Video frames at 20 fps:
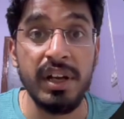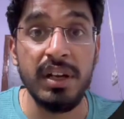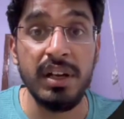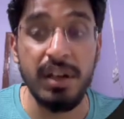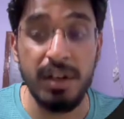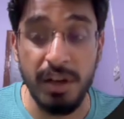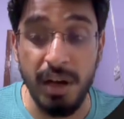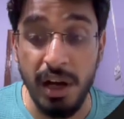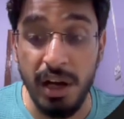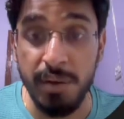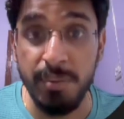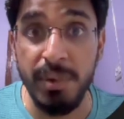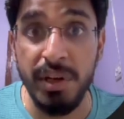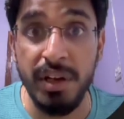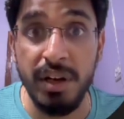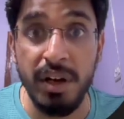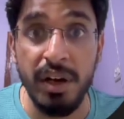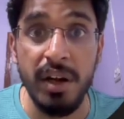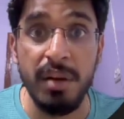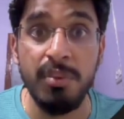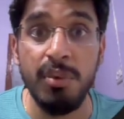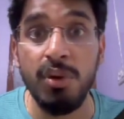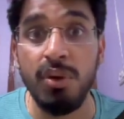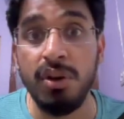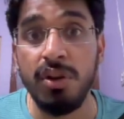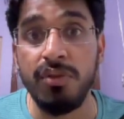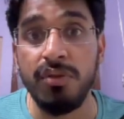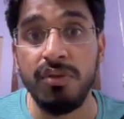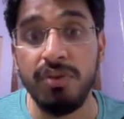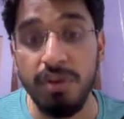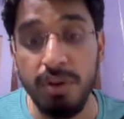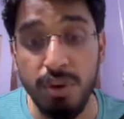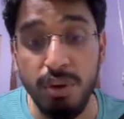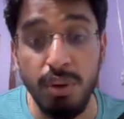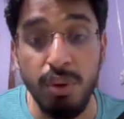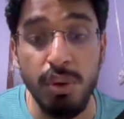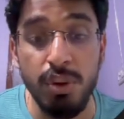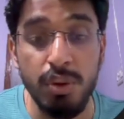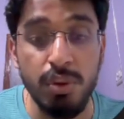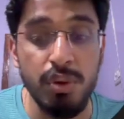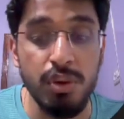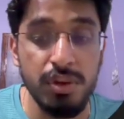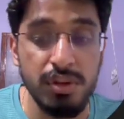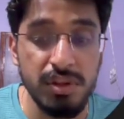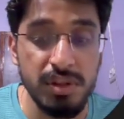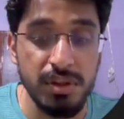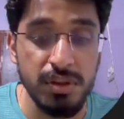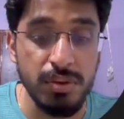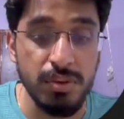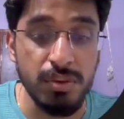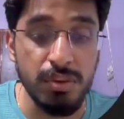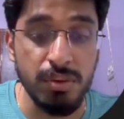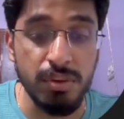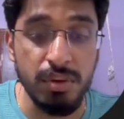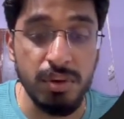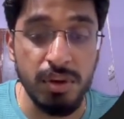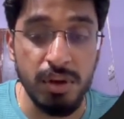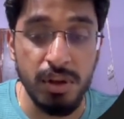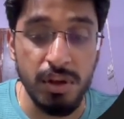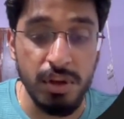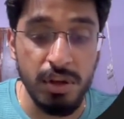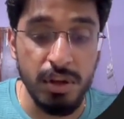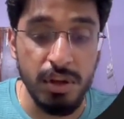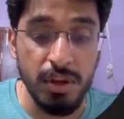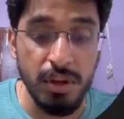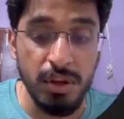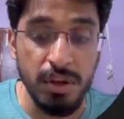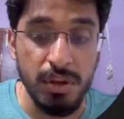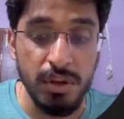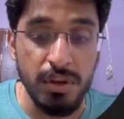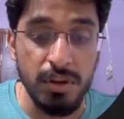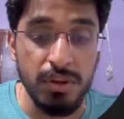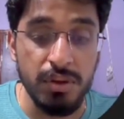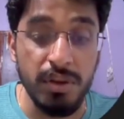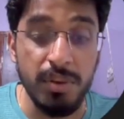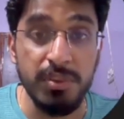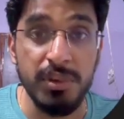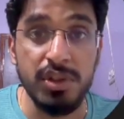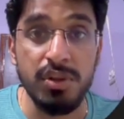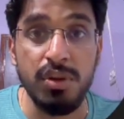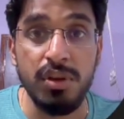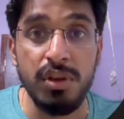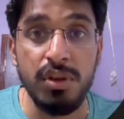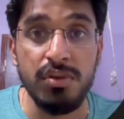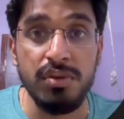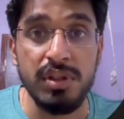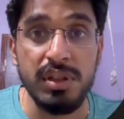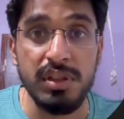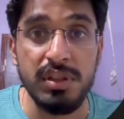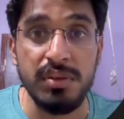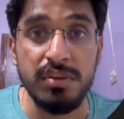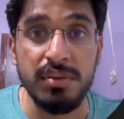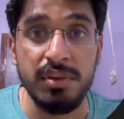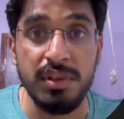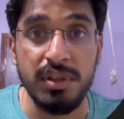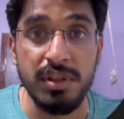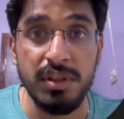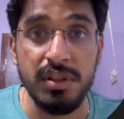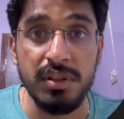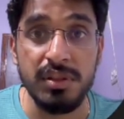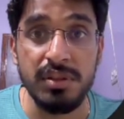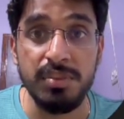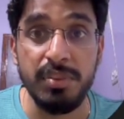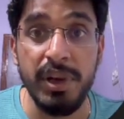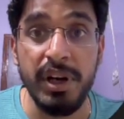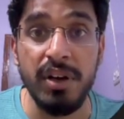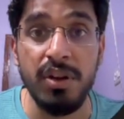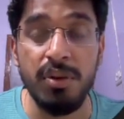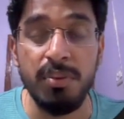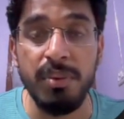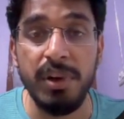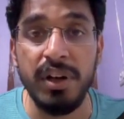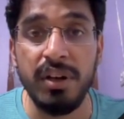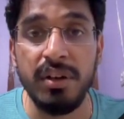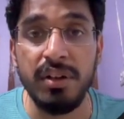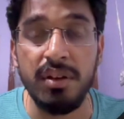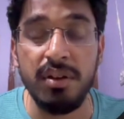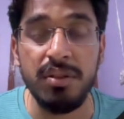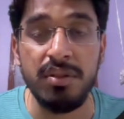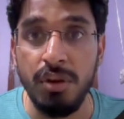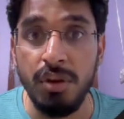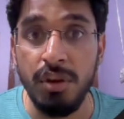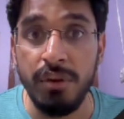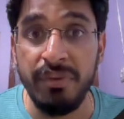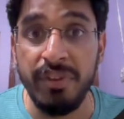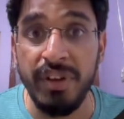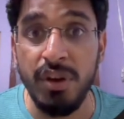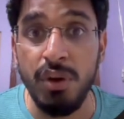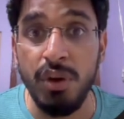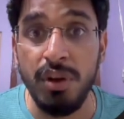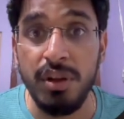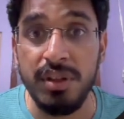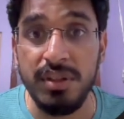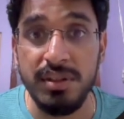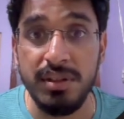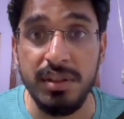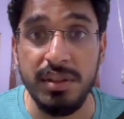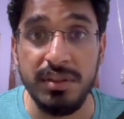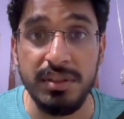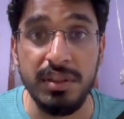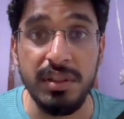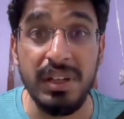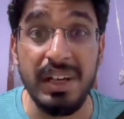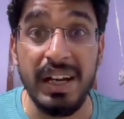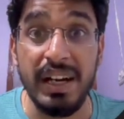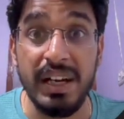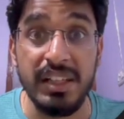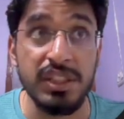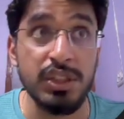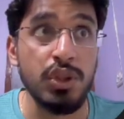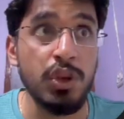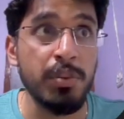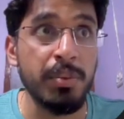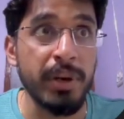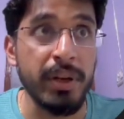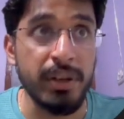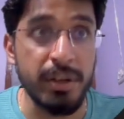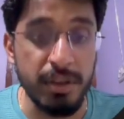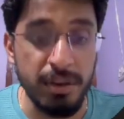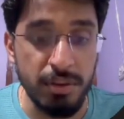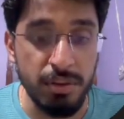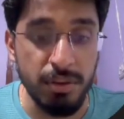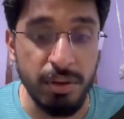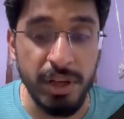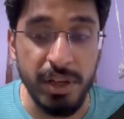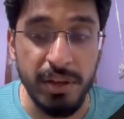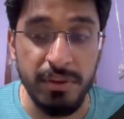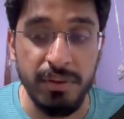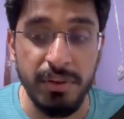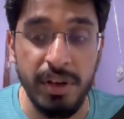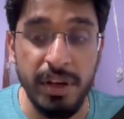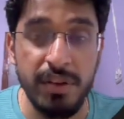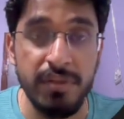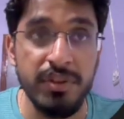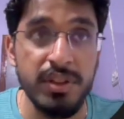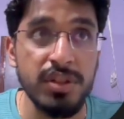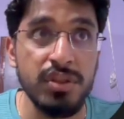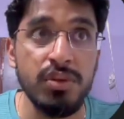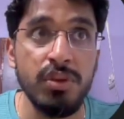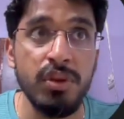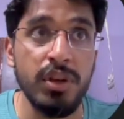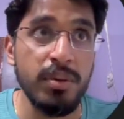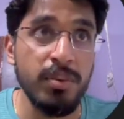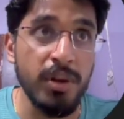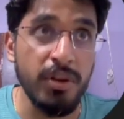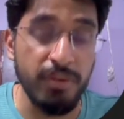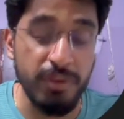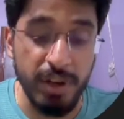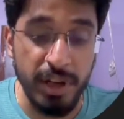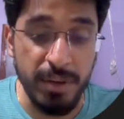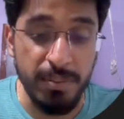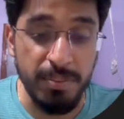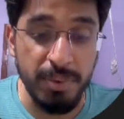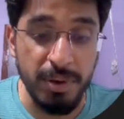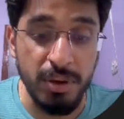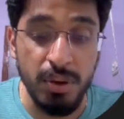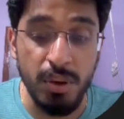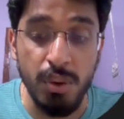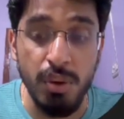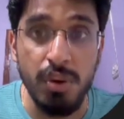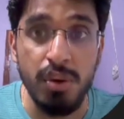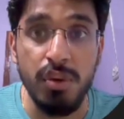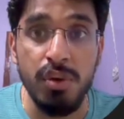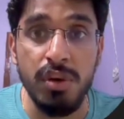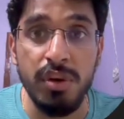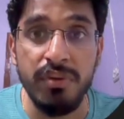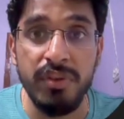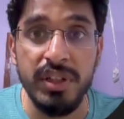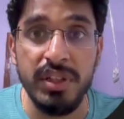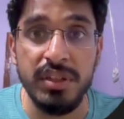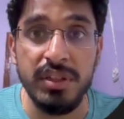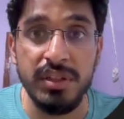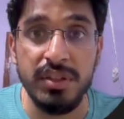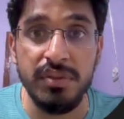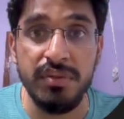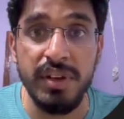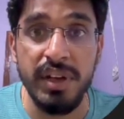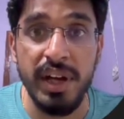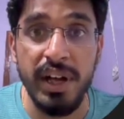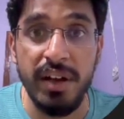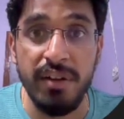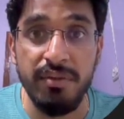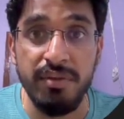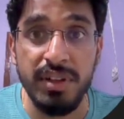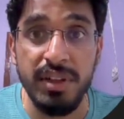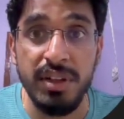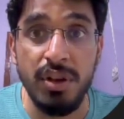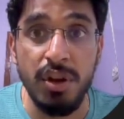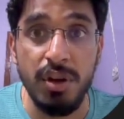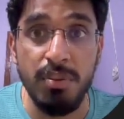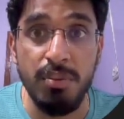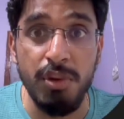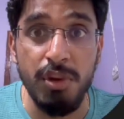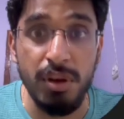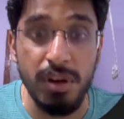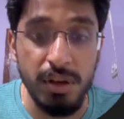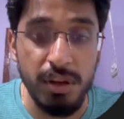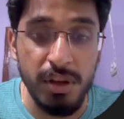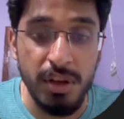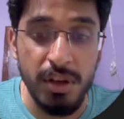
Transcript: in an arbitrary amount of role codes. So I'm just going to use this spread operator, or we call this as a rest operator. Okay, and which is going to be of type role code, which we have within our model.